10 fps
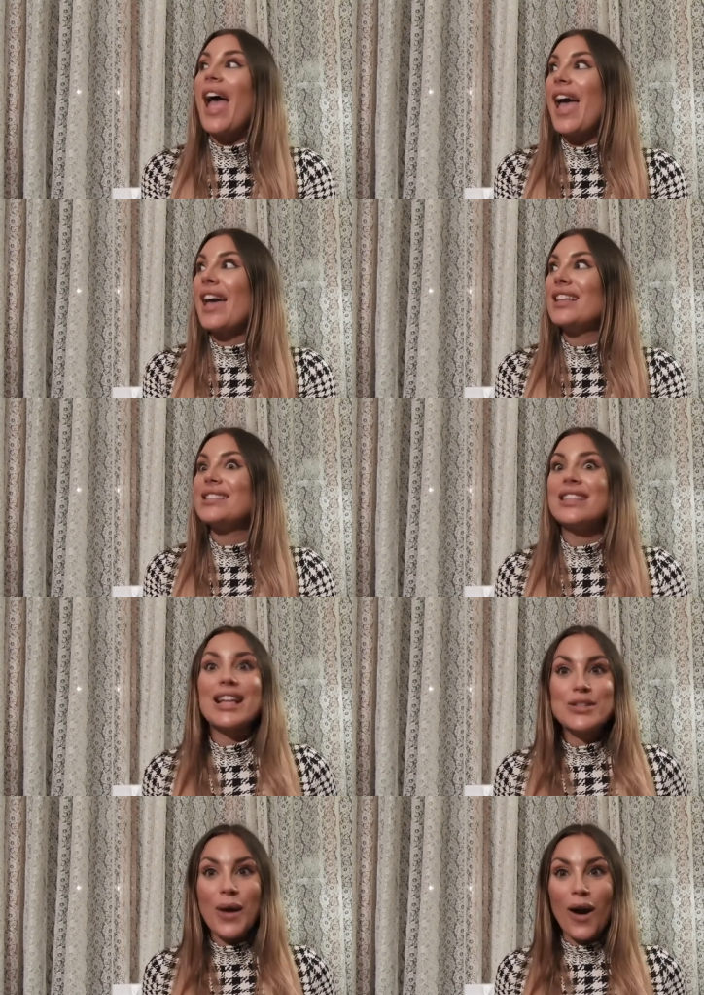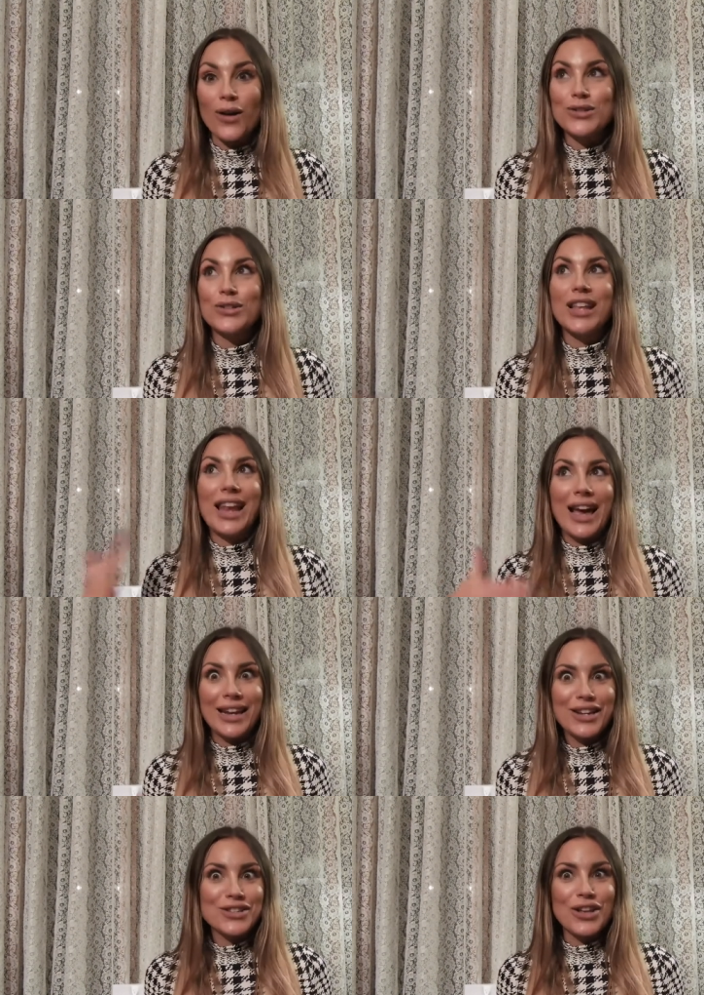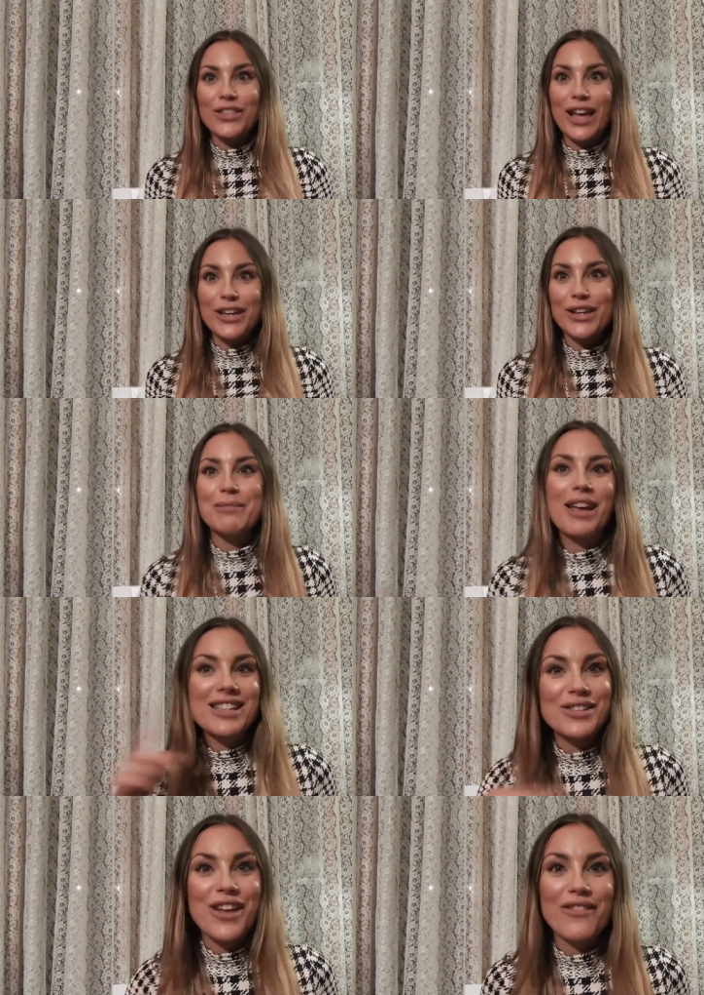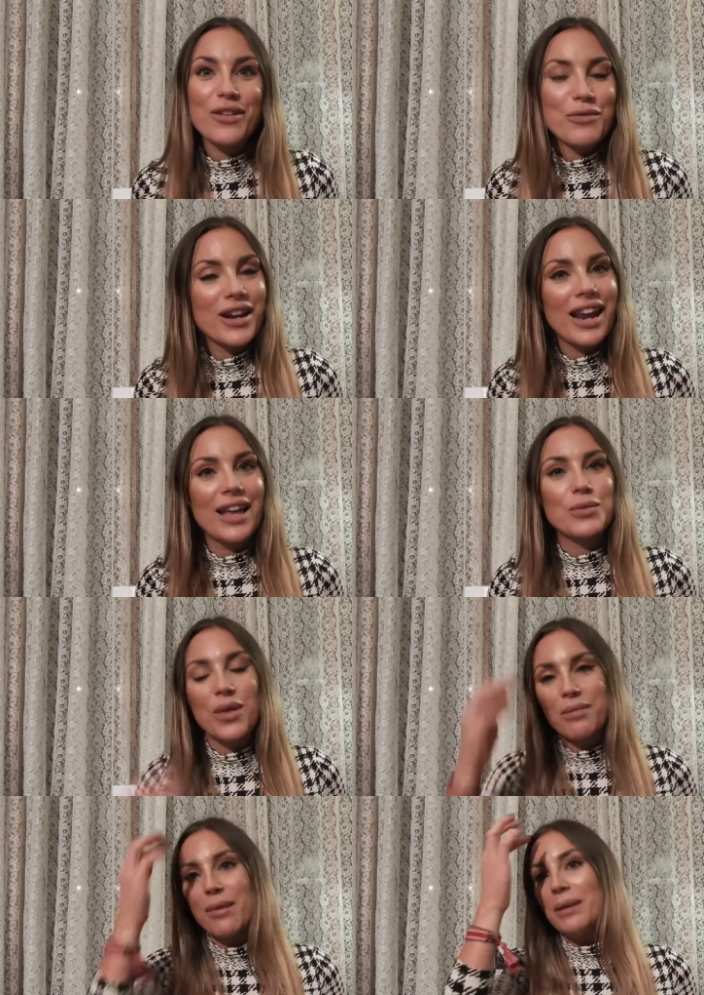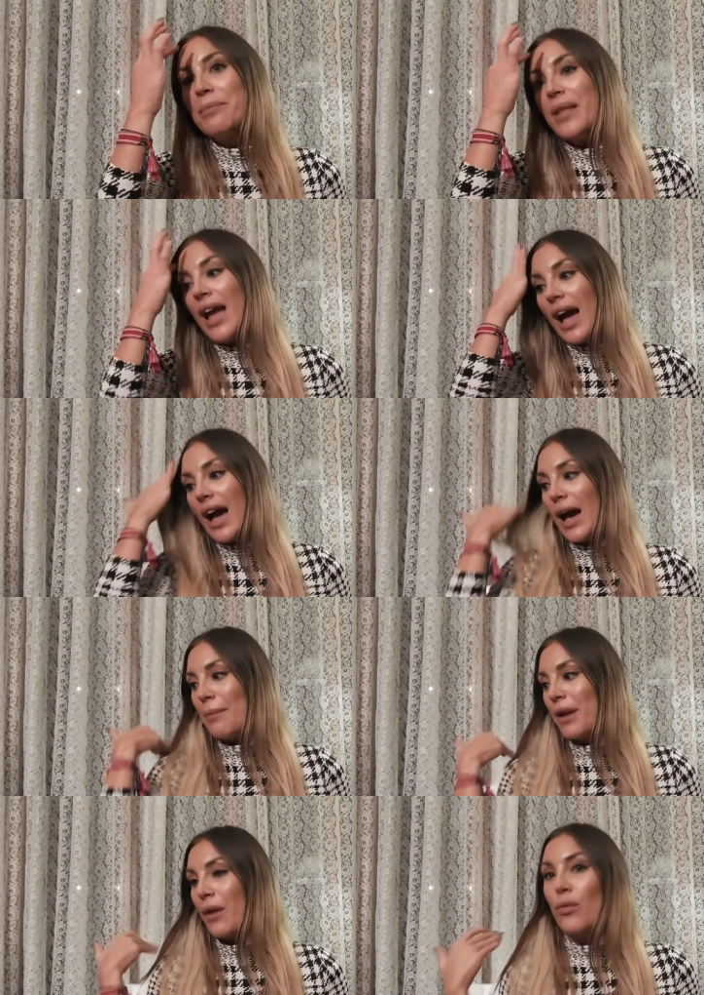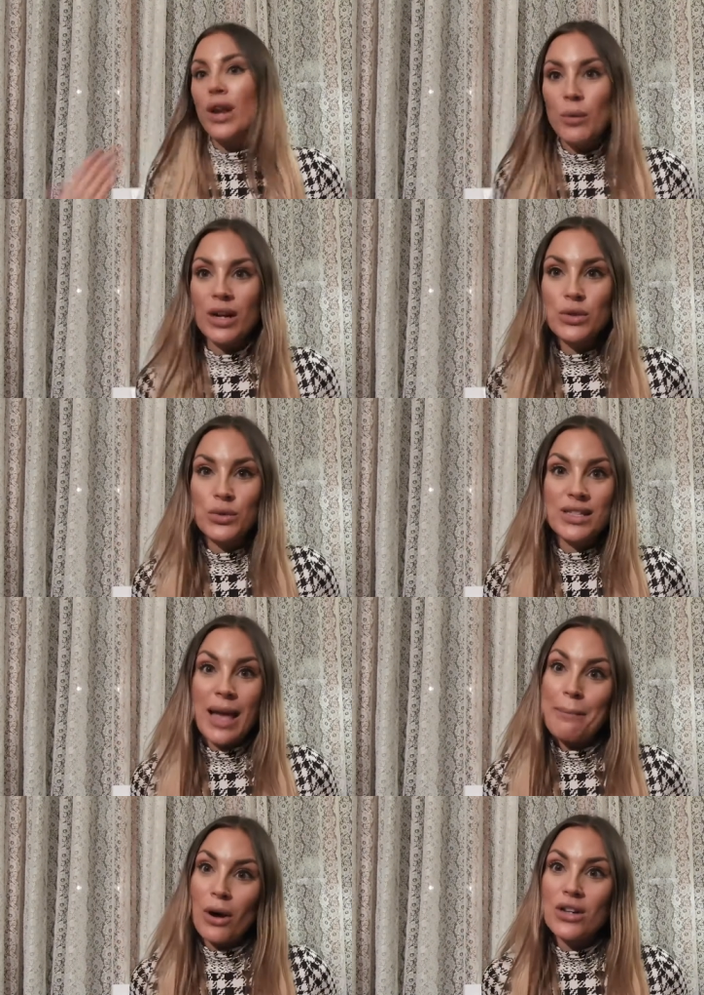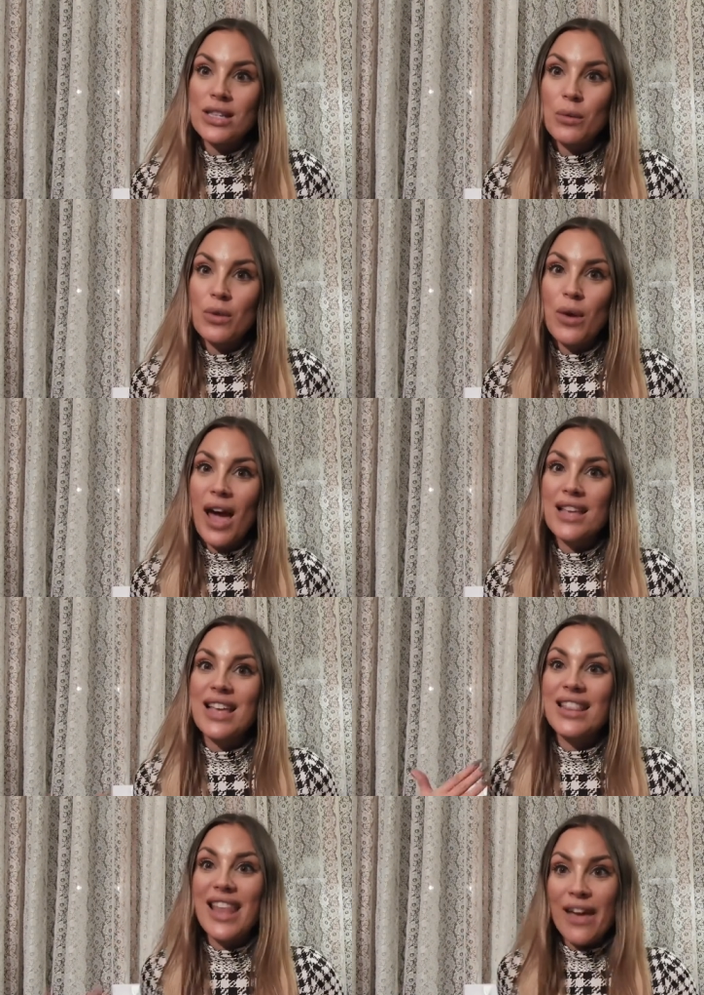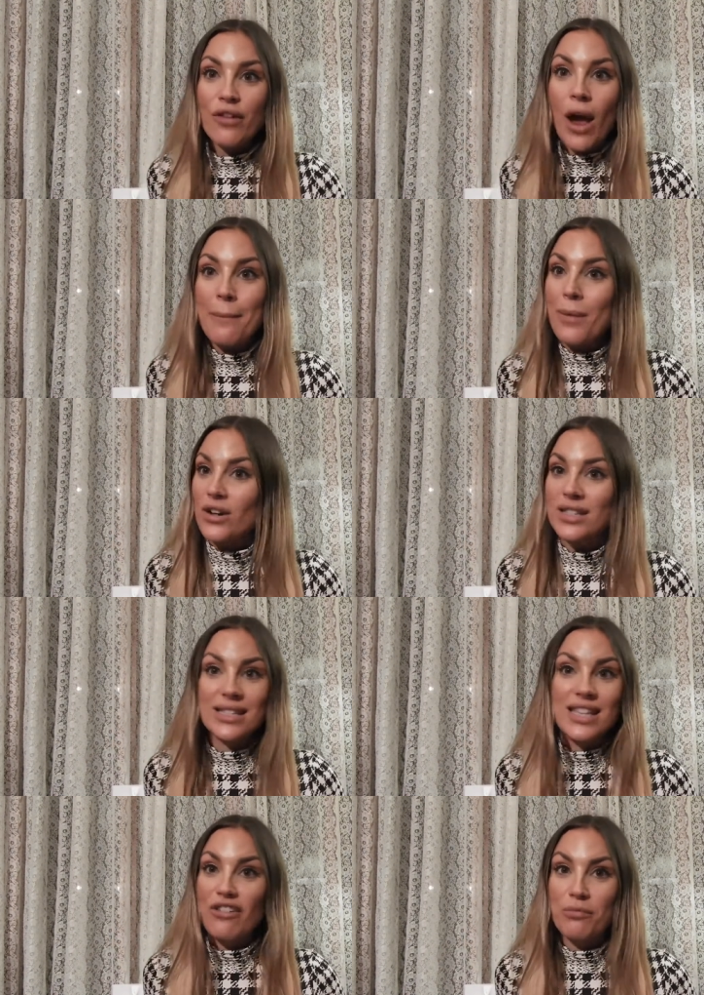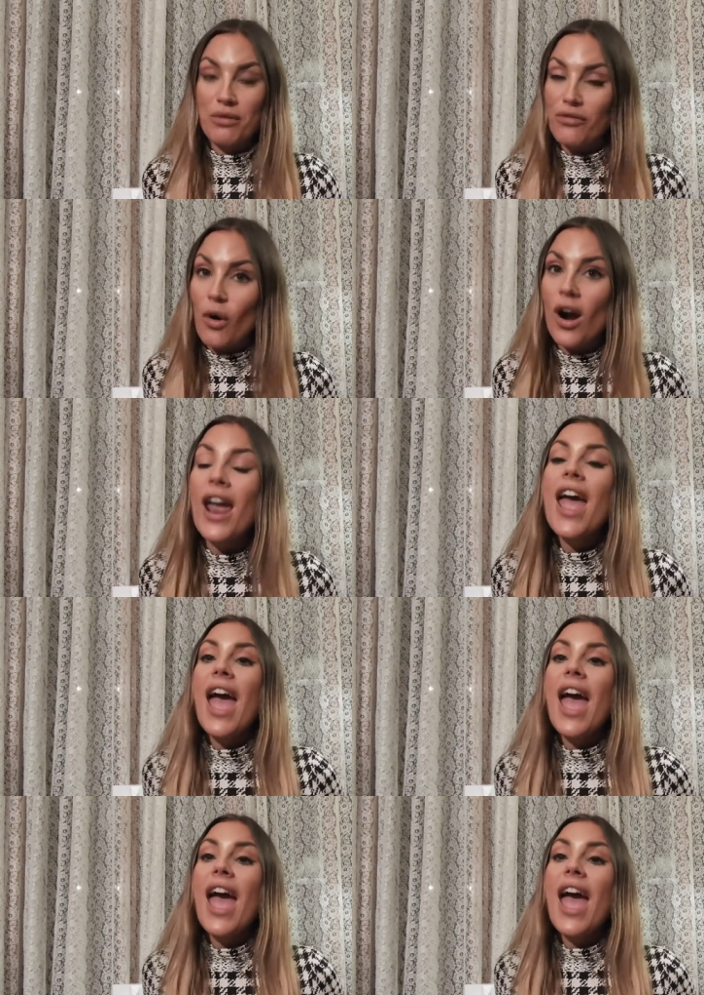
and that's why also the lighting is not that good because I don't have the ring light with me uh, but I really want to do this unboxing with you guys I never unboxed this stuff before